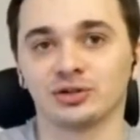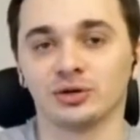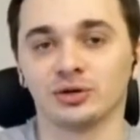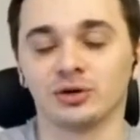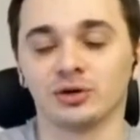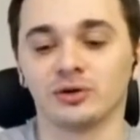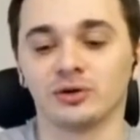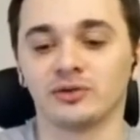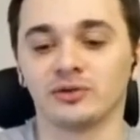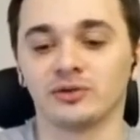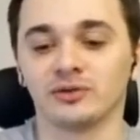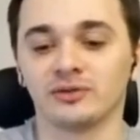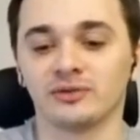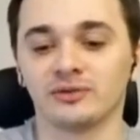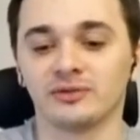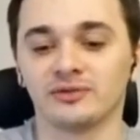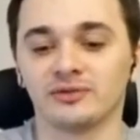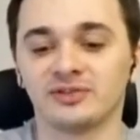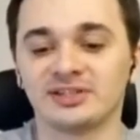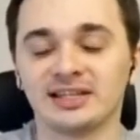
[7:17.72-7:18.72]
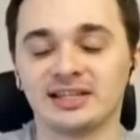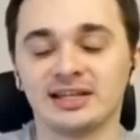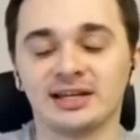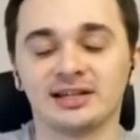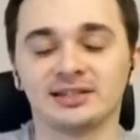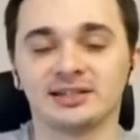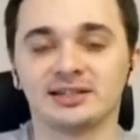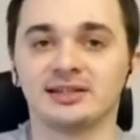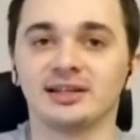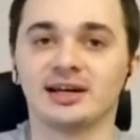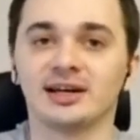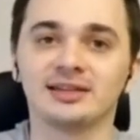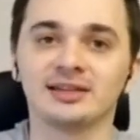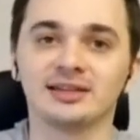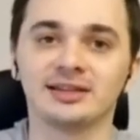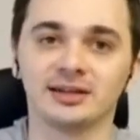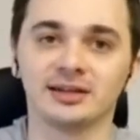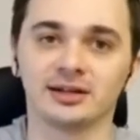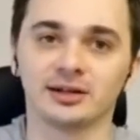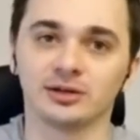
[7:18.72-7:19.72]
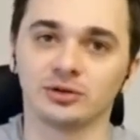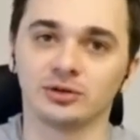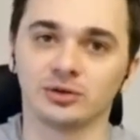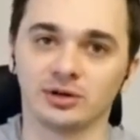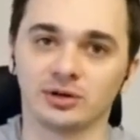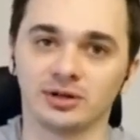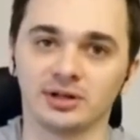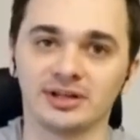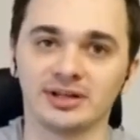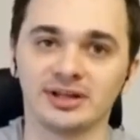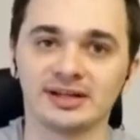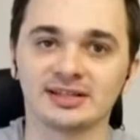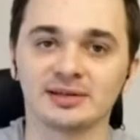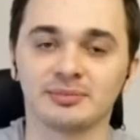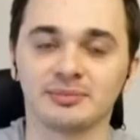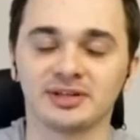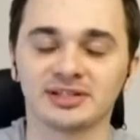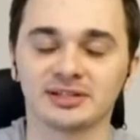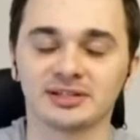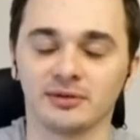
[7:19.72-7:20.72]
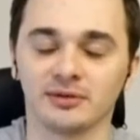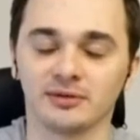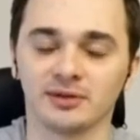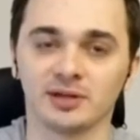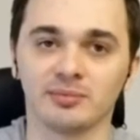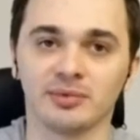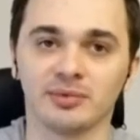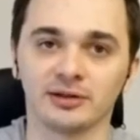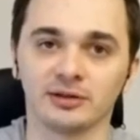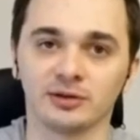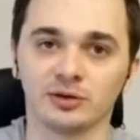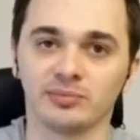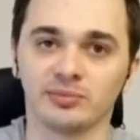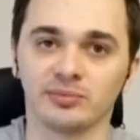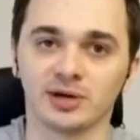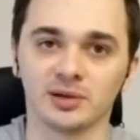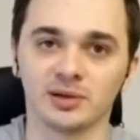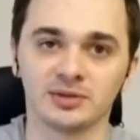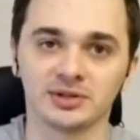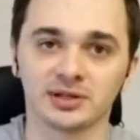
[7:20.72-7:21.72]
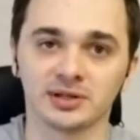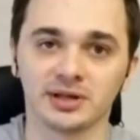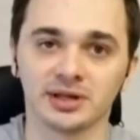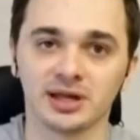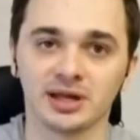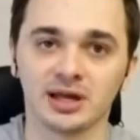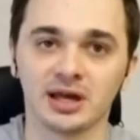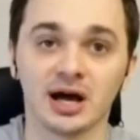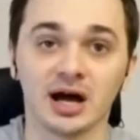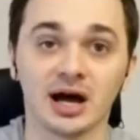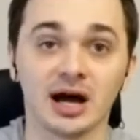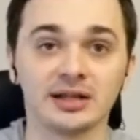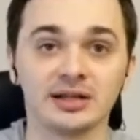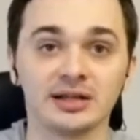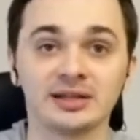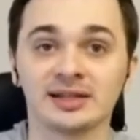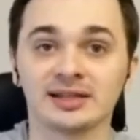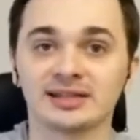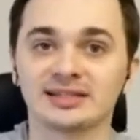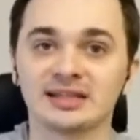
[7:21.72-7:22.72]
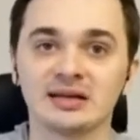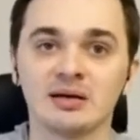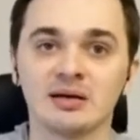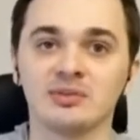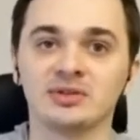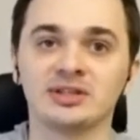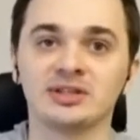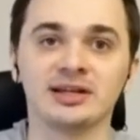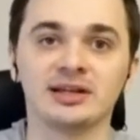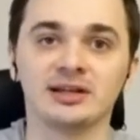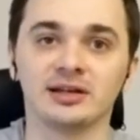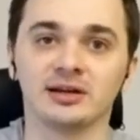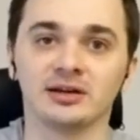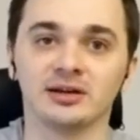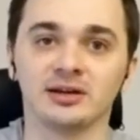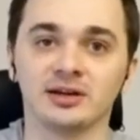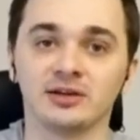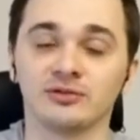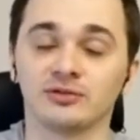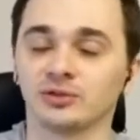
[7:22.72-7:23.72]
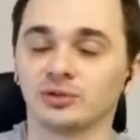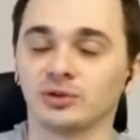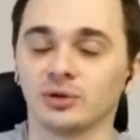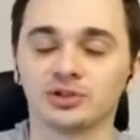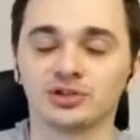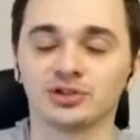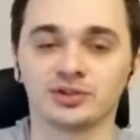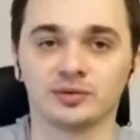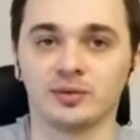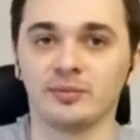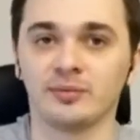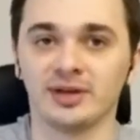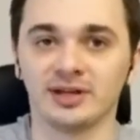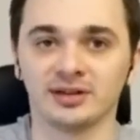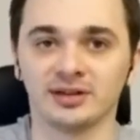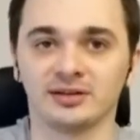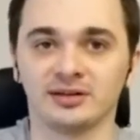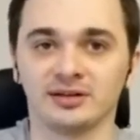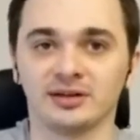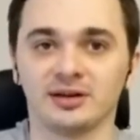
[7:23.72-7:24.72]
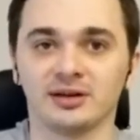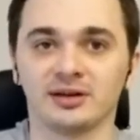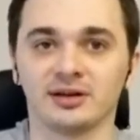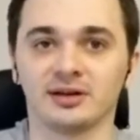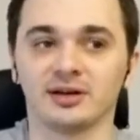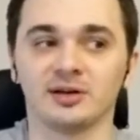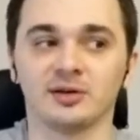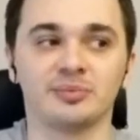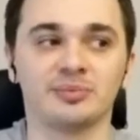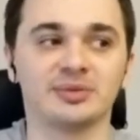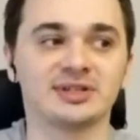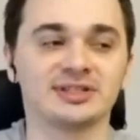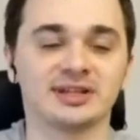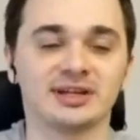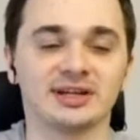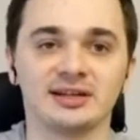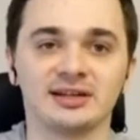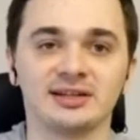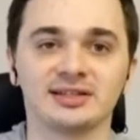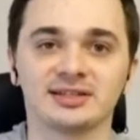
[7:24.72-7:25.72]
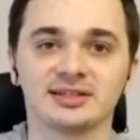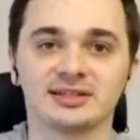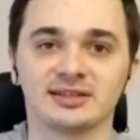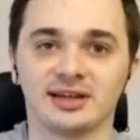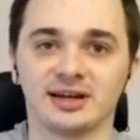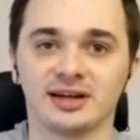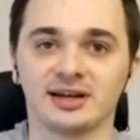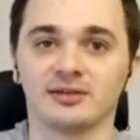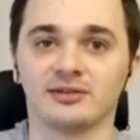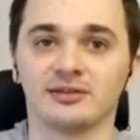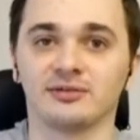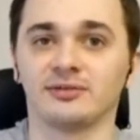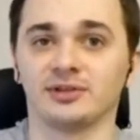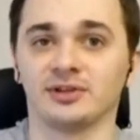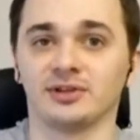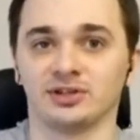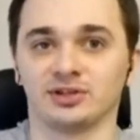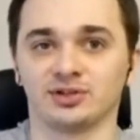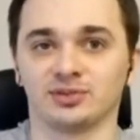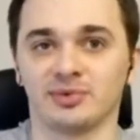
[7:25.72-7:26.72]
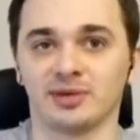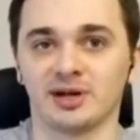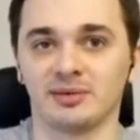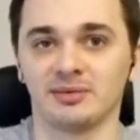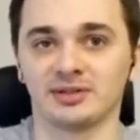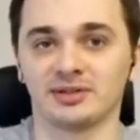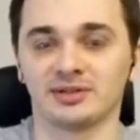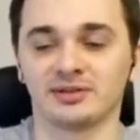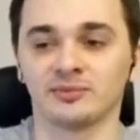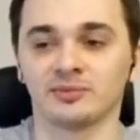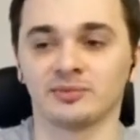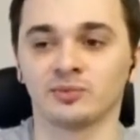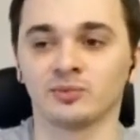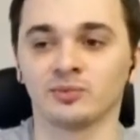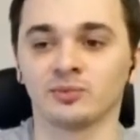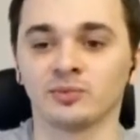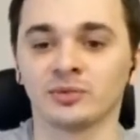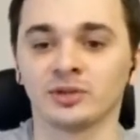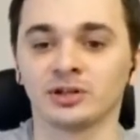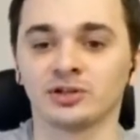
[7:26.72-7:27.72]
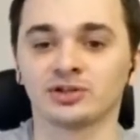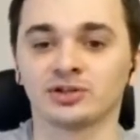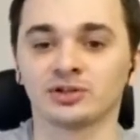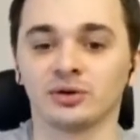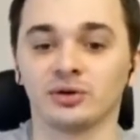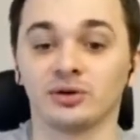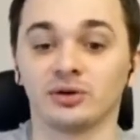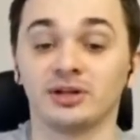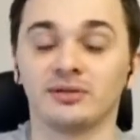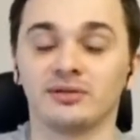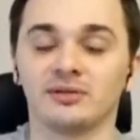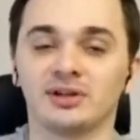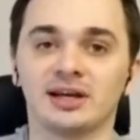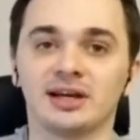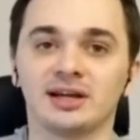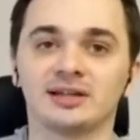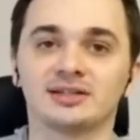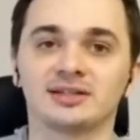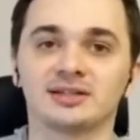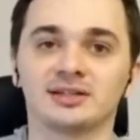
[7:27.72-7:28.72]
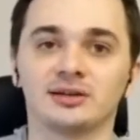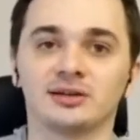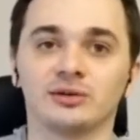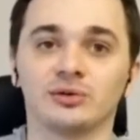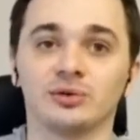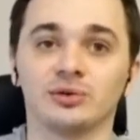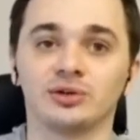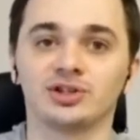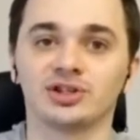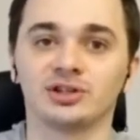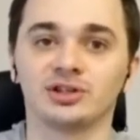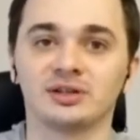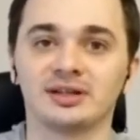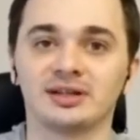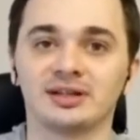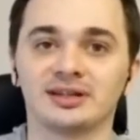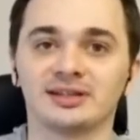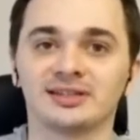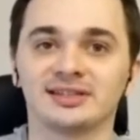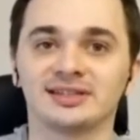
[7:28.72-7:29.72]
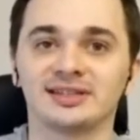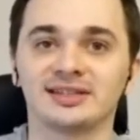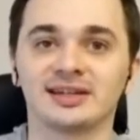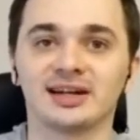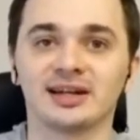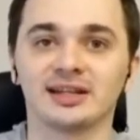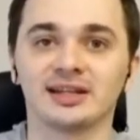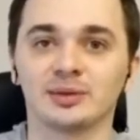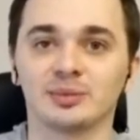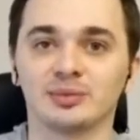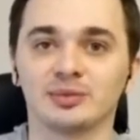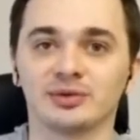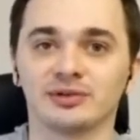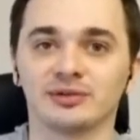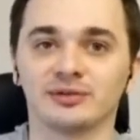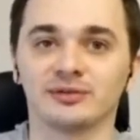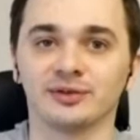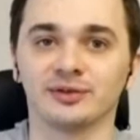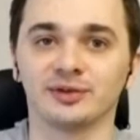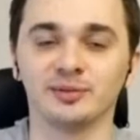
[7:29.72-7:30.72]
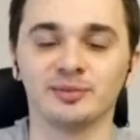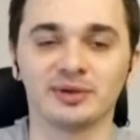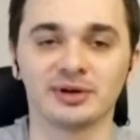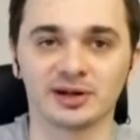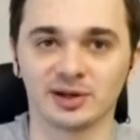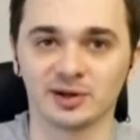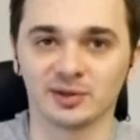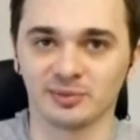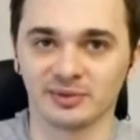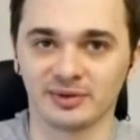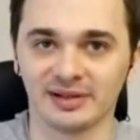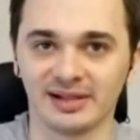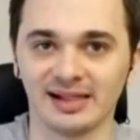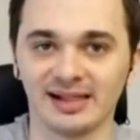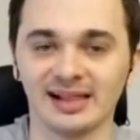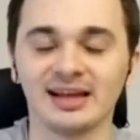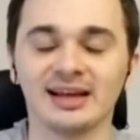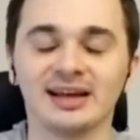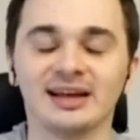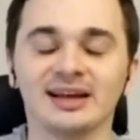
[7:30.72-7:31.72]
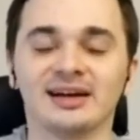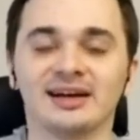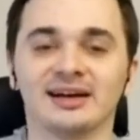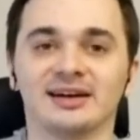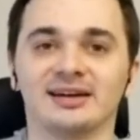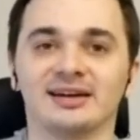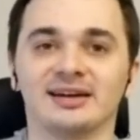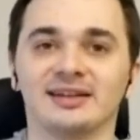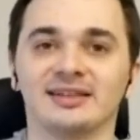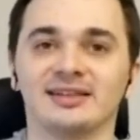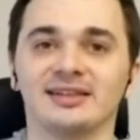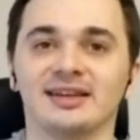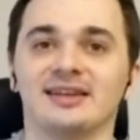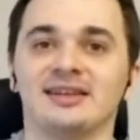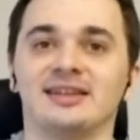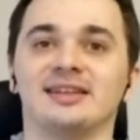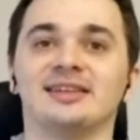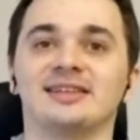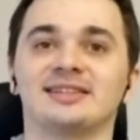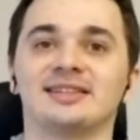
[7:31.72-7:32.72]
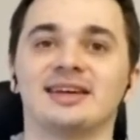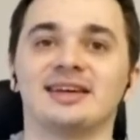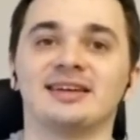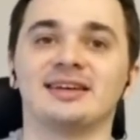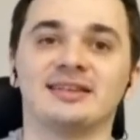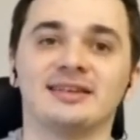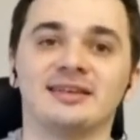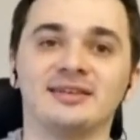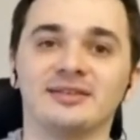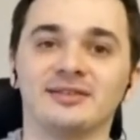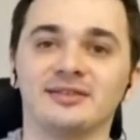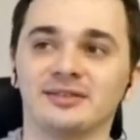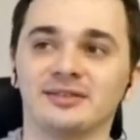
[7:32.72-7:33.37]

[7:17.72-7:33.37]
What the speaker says: was indeed so many A's in the operating system. So it turned out that all the data I wrote into the global memory was also written into the flash memory right away, which is a very weird choice